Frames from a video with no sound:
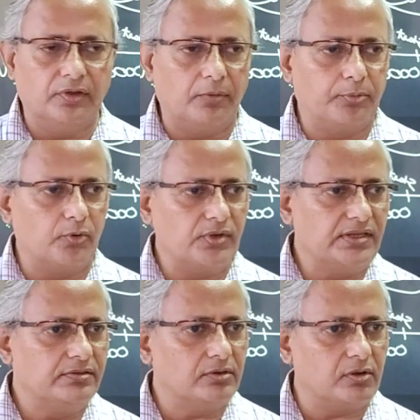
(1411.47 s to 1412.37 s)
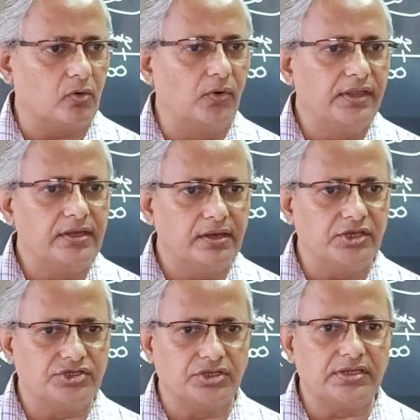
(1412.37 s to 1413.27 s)
a protein coding
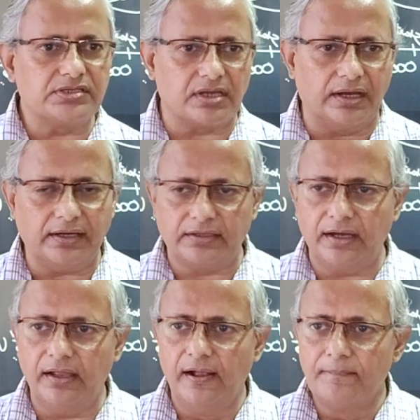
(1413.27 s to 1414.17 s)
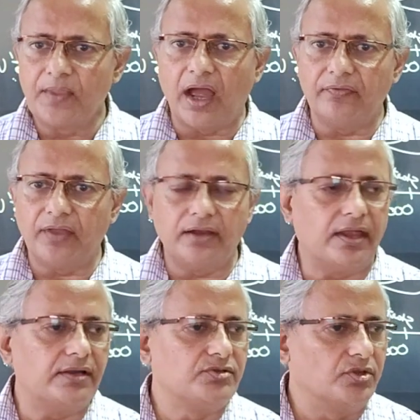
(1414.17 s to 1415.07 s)
region is collected, and then
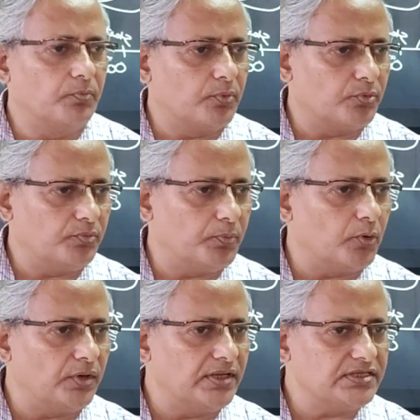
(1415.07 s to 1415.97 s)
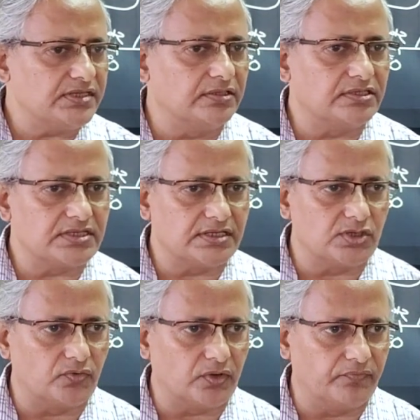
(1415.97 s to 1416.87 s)
that the protein is synthesized
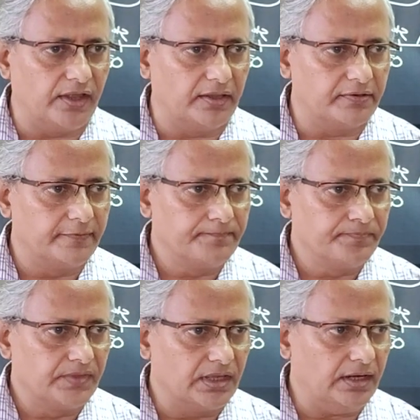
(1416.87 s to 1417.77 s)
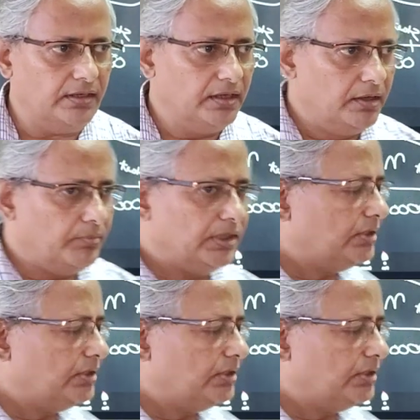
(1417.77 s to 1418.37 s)
out of that, right? But